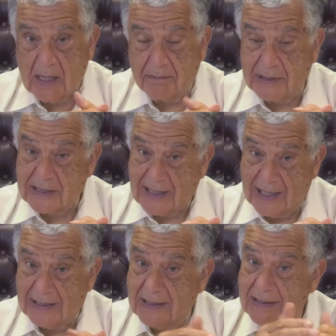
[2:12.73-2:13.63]
But
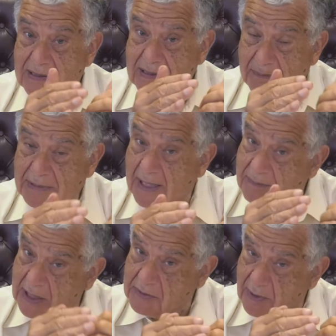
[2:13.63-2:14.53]
starting sometime
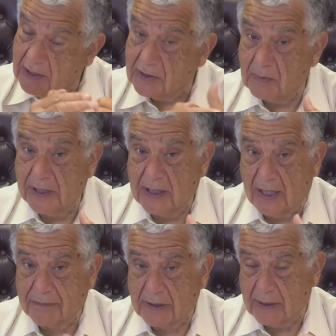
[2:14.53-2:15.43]
next week or the week
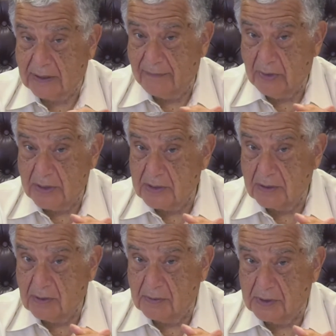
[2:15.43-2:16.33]
after, the governor
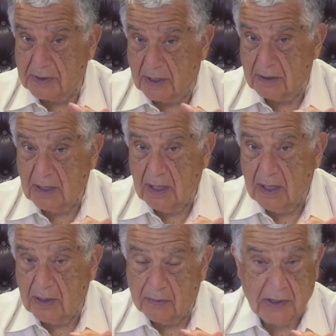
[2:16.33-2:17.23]
hasn't told us yet,
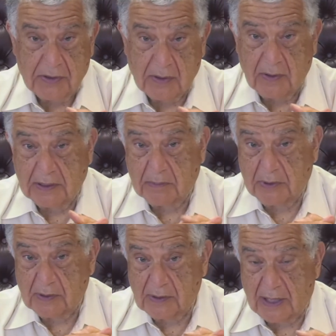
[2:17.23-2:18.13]
they're also going to
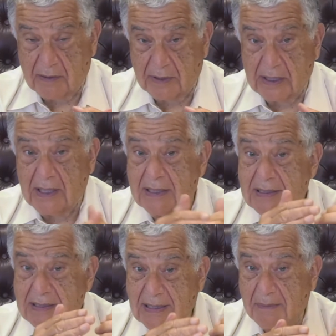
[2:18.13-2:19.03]
be allowing
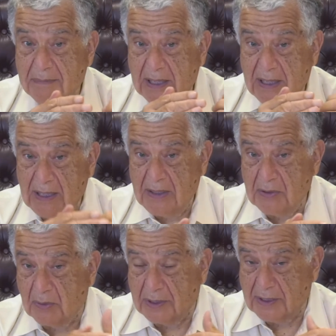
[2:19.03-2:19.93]
some
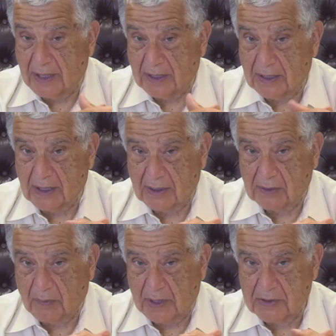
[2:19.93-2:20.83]
indoor dining at
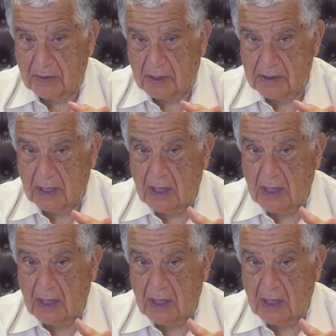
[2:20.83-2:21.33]
the restaurants.